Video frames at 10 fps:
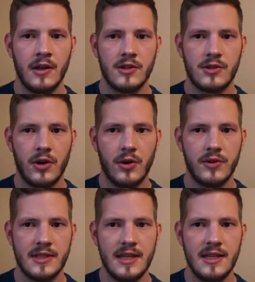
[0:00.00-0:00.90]
So
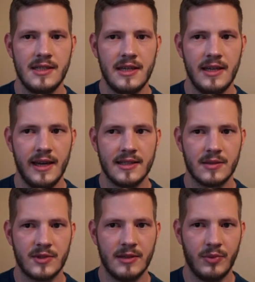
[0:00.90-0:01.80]
the CDC has
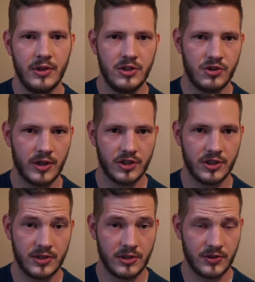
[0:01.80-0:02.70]
some simple
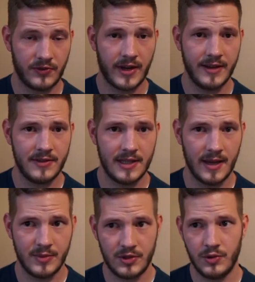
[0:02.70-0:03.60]
instructions. There's 5
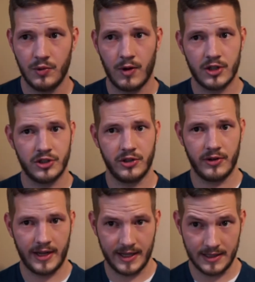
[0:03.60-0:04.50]
steps to washing
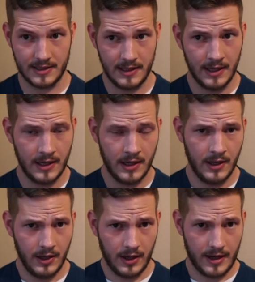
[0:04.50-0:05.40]
your hands.
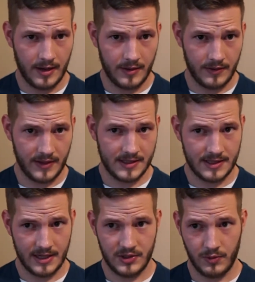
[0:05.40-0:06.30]
They
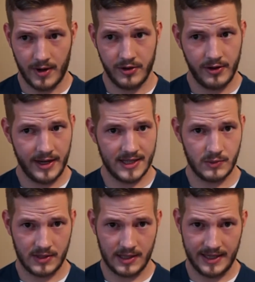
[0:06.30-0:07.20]
say to wet your hands
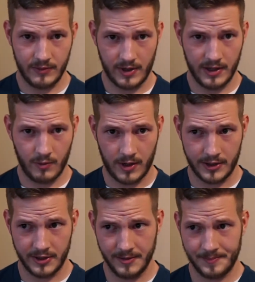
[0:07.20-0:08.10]
with clean running
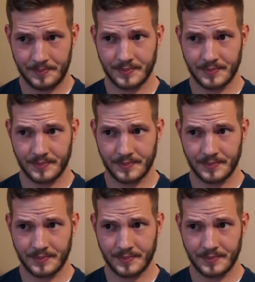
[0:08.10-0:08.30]
water